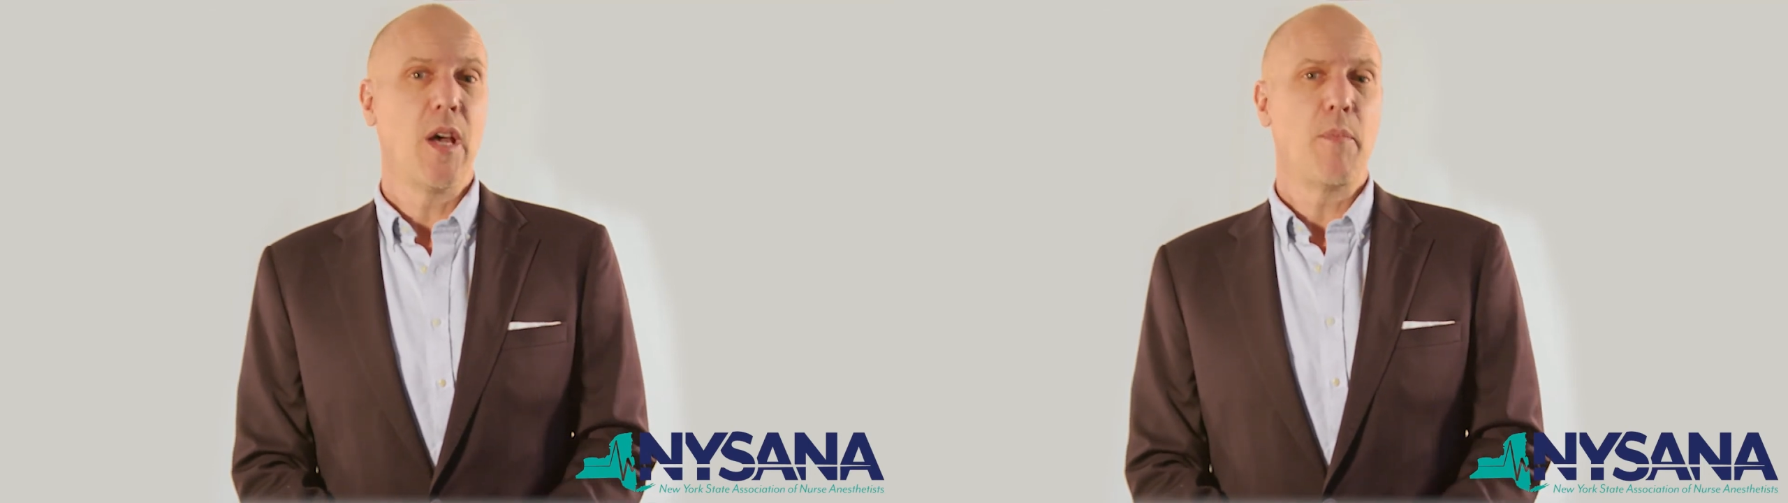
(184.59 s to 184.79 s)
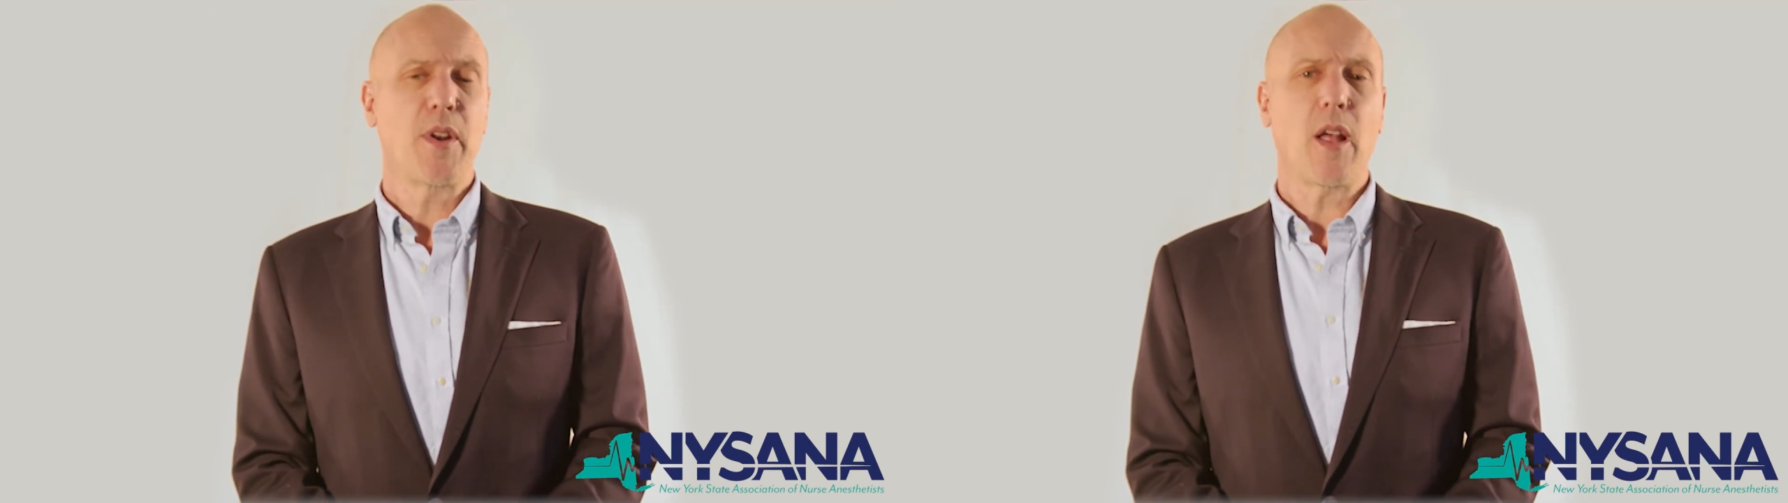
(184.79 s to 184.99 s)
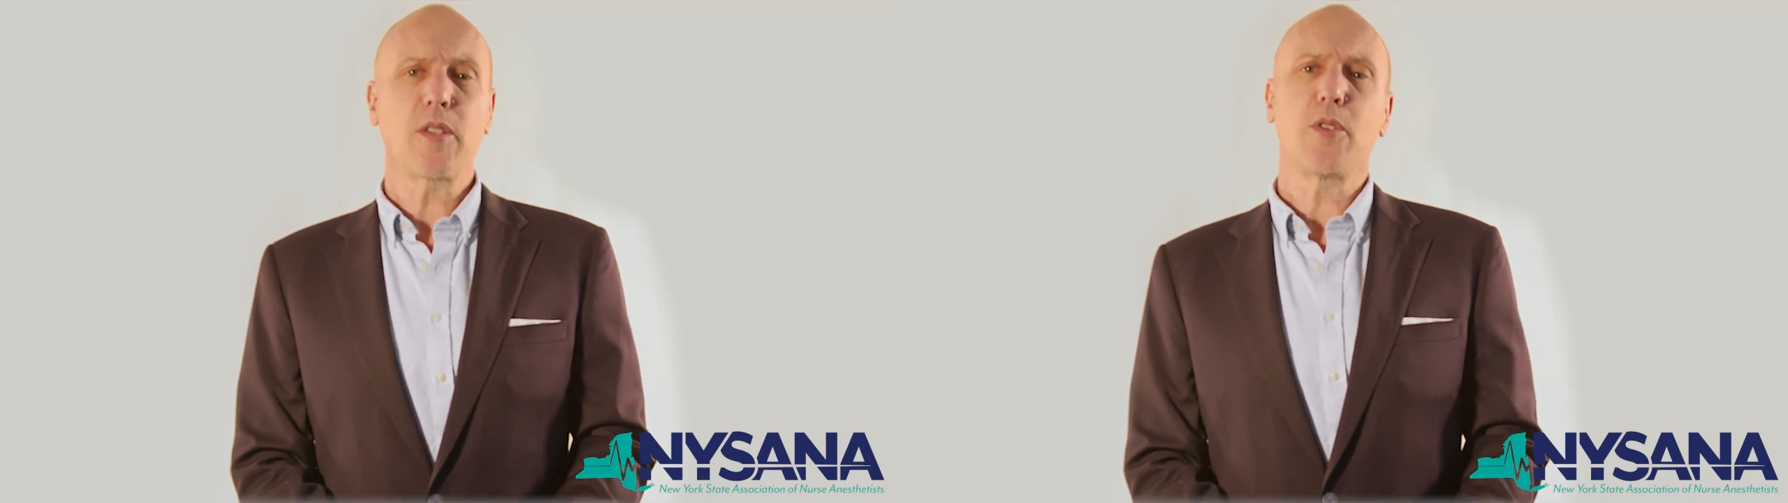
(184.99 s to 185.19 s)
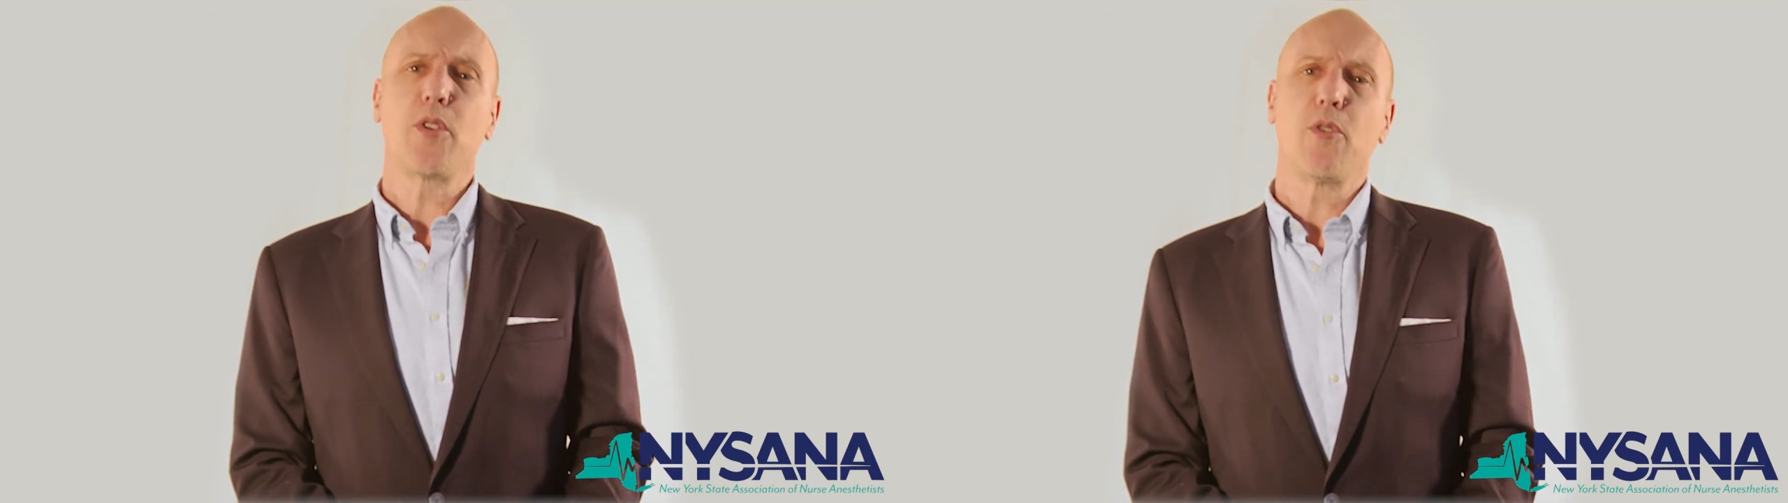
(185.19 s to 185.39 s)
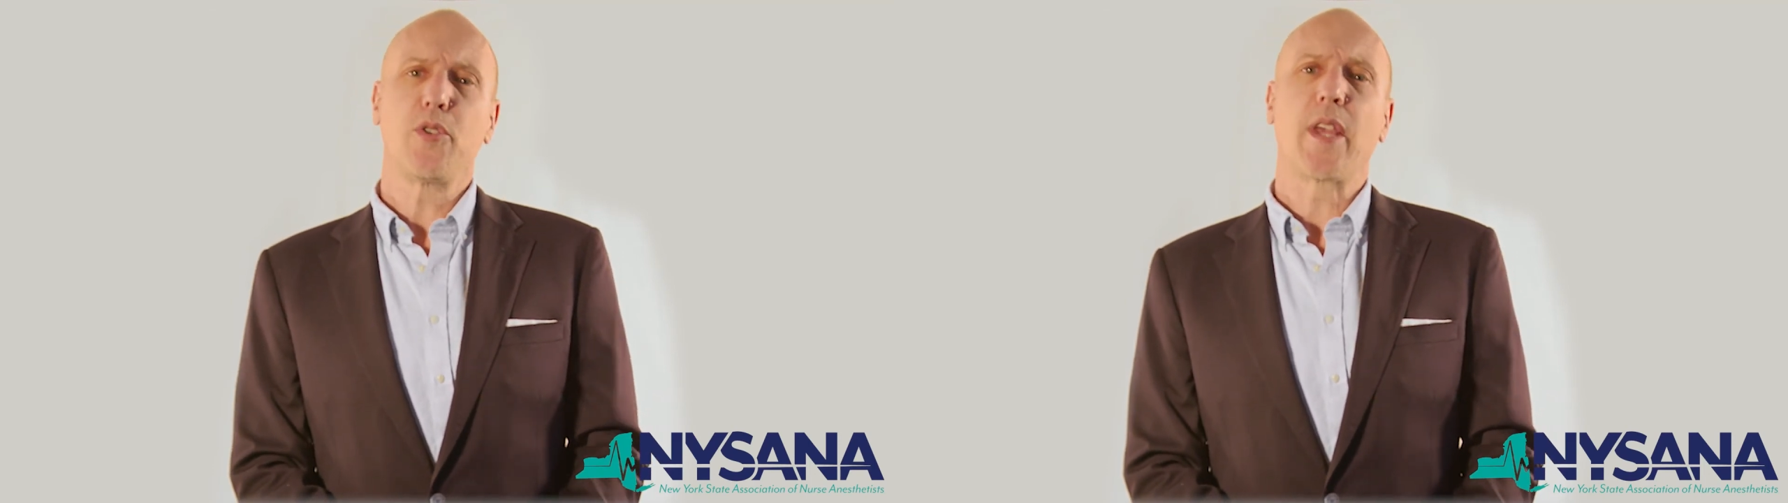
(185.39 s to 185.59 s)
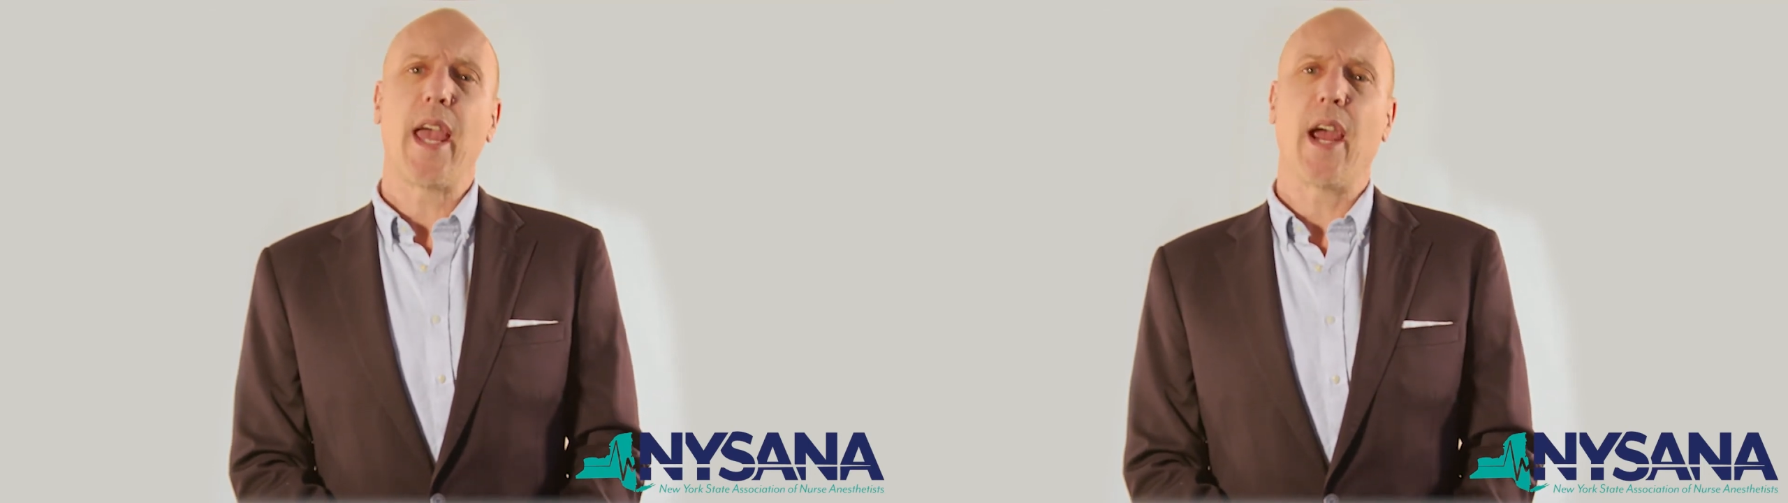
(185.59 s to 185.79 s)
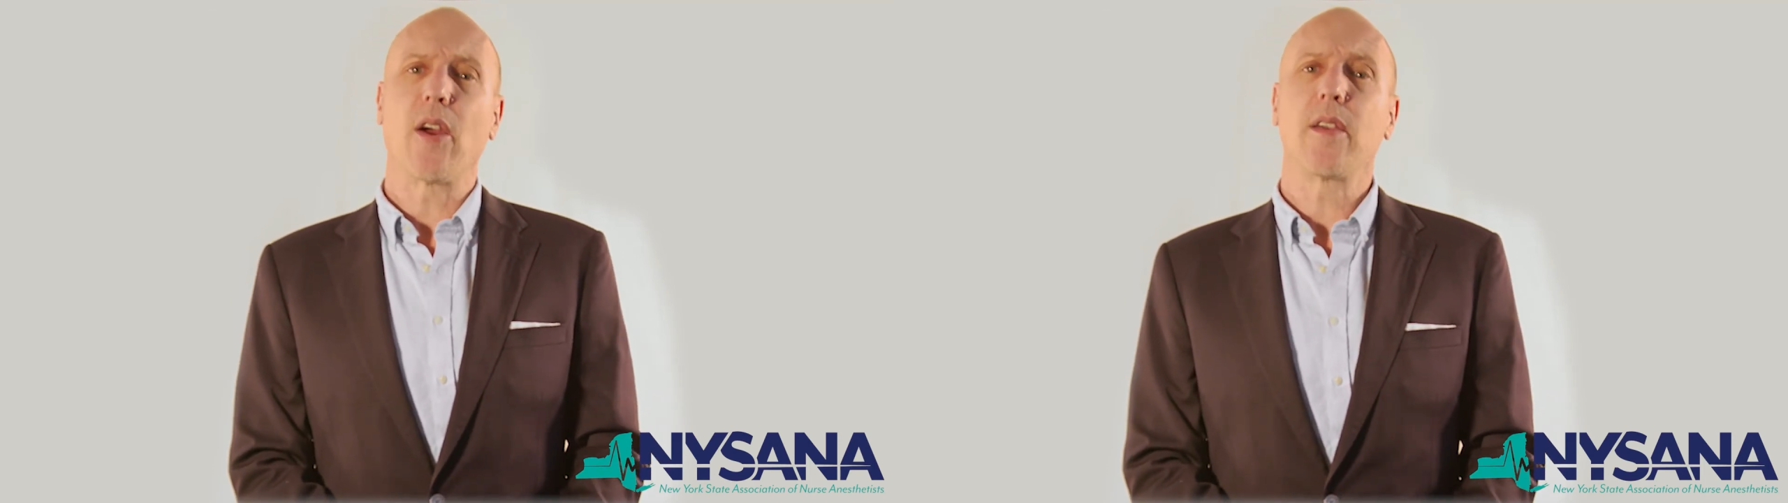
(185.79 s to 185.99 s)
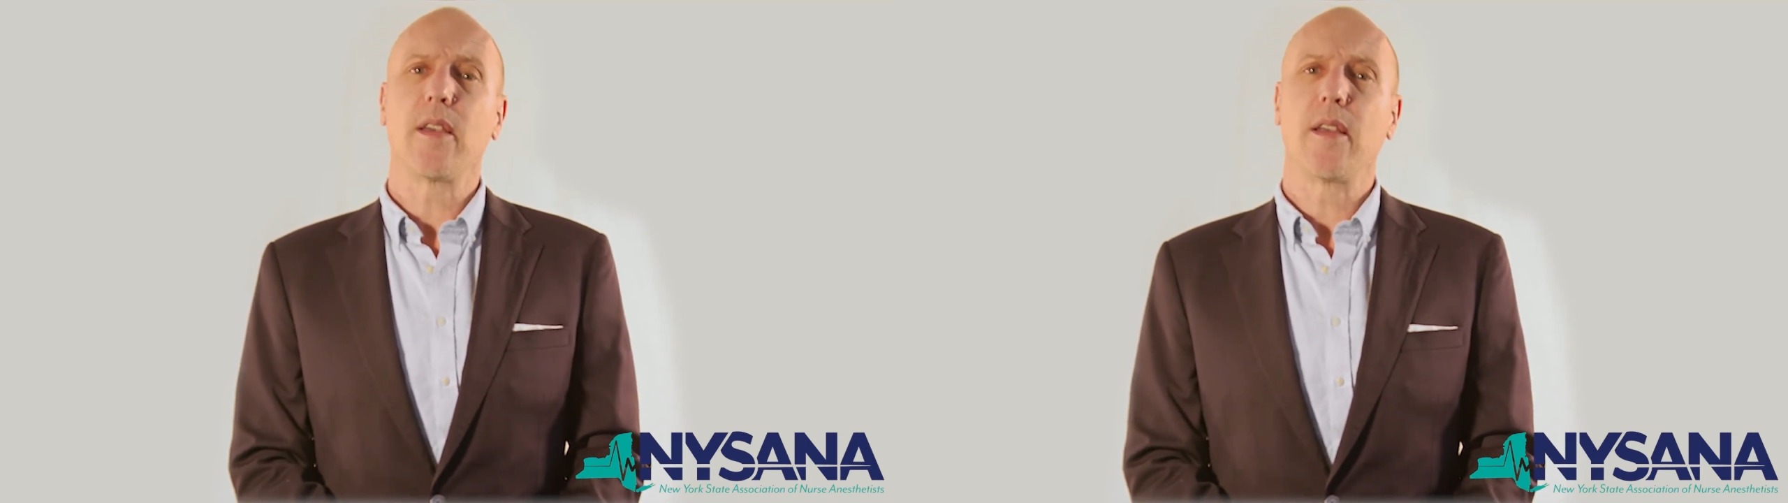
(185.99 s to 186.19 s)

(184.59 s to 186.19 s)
but it also shows you care.